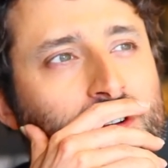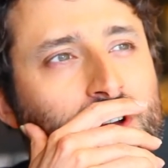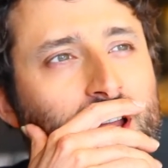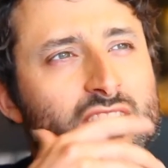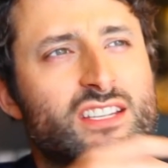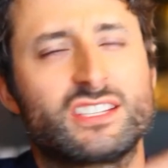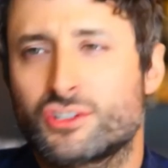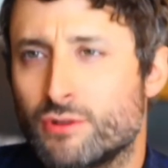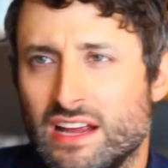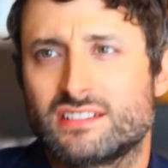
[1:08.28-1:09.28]
any
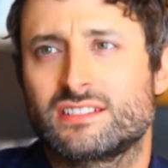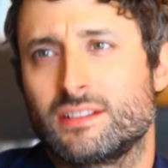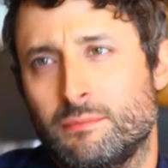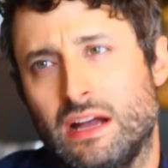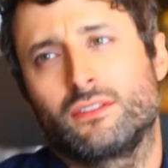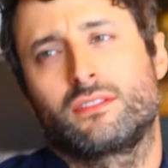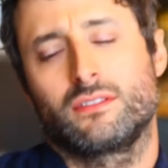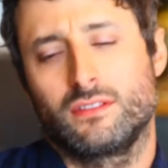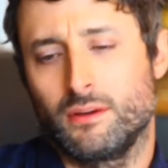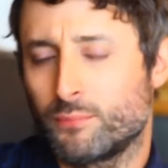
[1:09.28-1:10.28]
stress
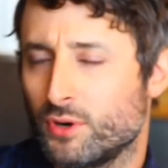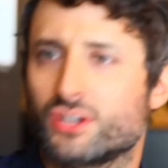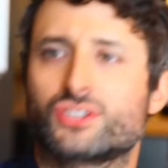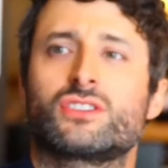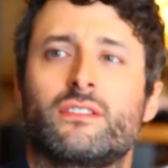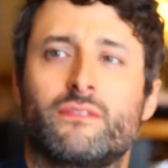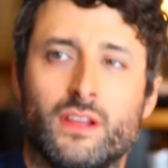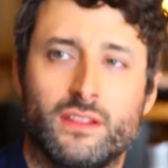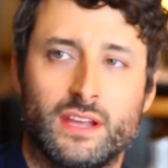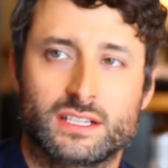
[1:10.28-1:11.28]
about the production of
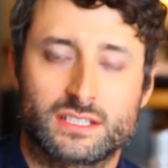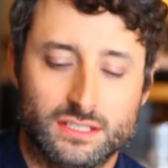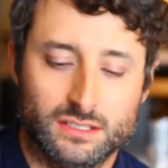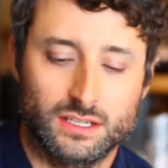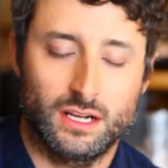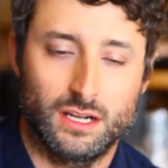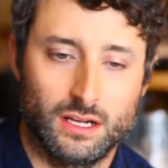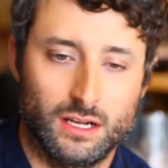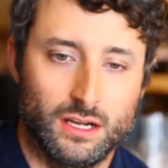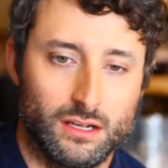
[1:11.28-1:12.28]
the next
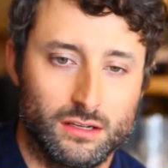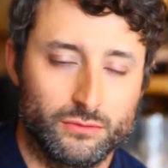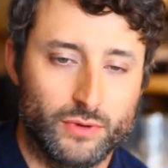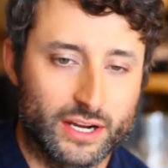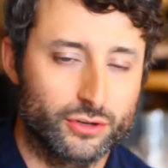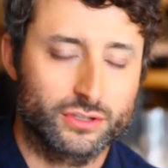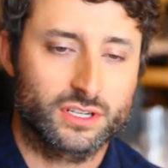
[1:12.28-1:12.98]
record,